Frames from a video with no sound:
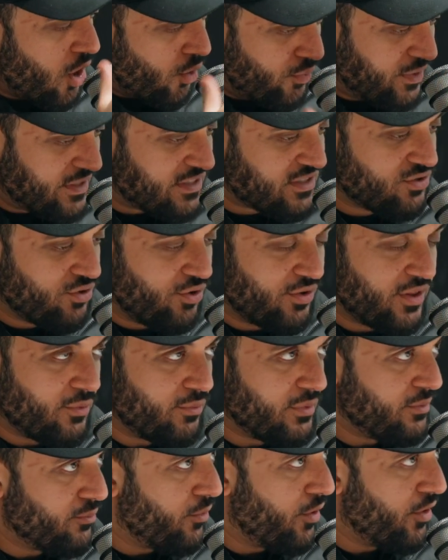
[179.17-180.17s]
that
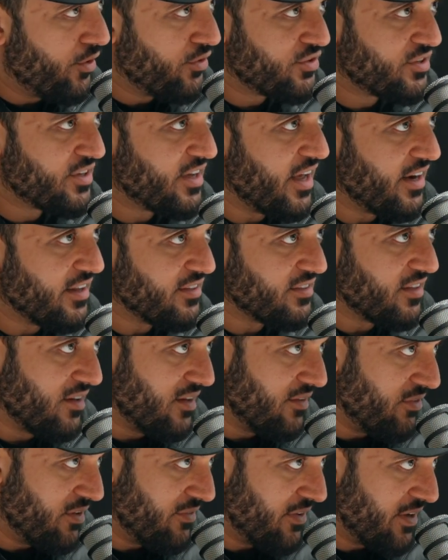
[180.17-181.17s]
we weren't getting the level of